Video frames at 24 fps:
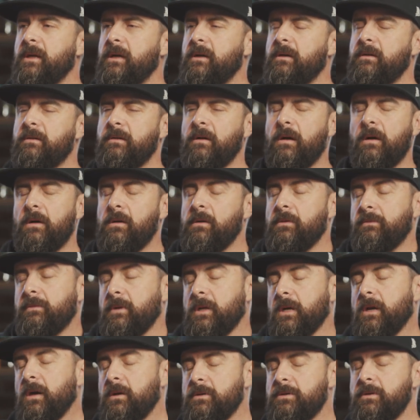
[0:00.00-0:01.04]
and all
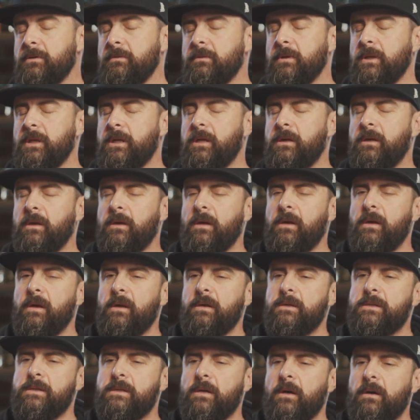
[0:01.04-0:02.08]
over the country, really.
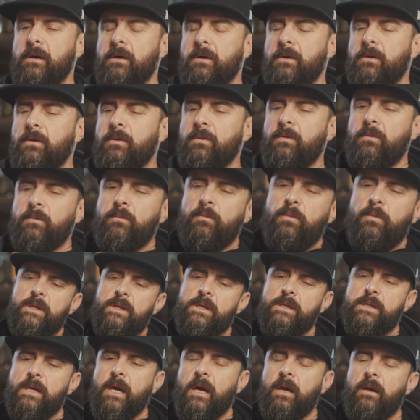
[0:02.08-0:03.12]
Mm-hmm. So
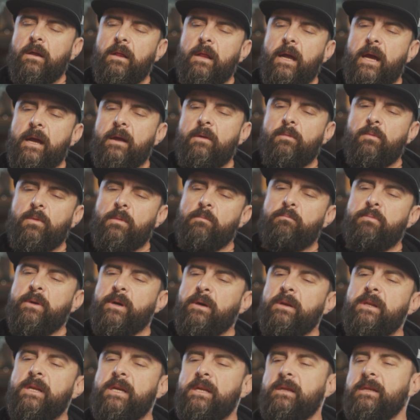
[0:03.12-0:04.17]
just kind of like we're
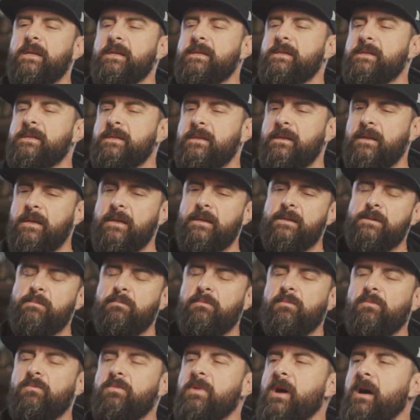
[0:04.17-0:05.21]
building this this
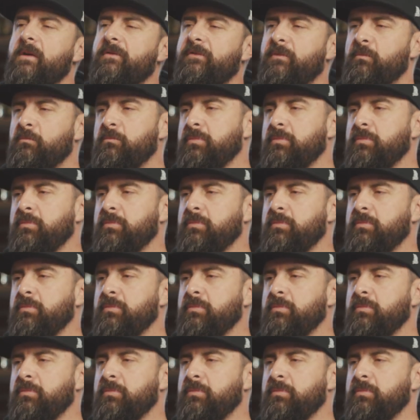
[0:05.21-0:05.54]
rough